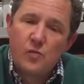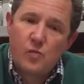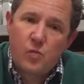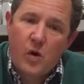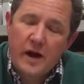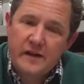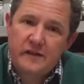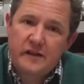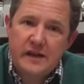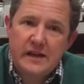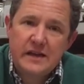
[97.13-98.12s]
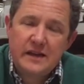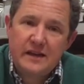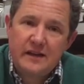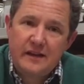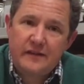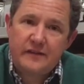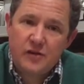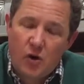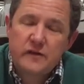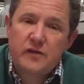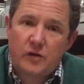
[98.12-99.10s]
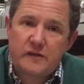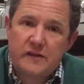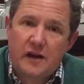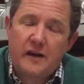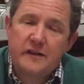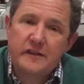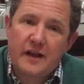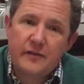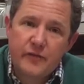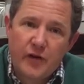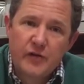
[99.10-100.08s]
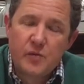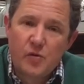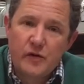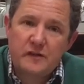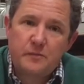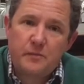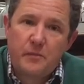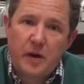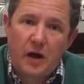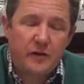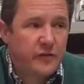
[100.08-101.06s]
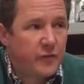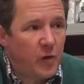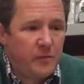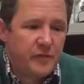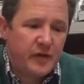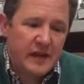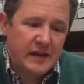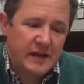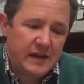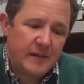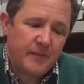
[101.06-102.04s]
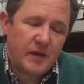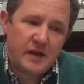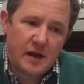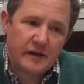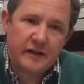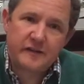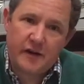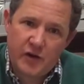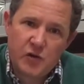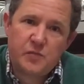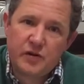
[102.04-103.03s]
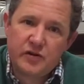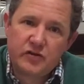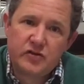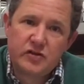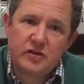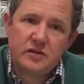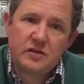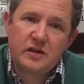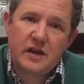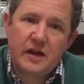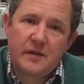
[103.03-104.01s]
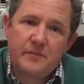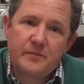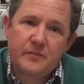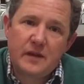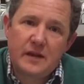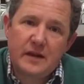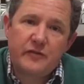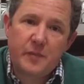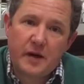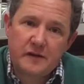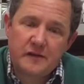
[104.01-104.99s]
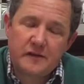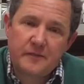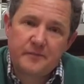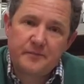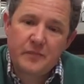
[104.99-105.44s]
White tea is not oxidized, and furthermore, it's plucked from the youngest unopened leaf buds.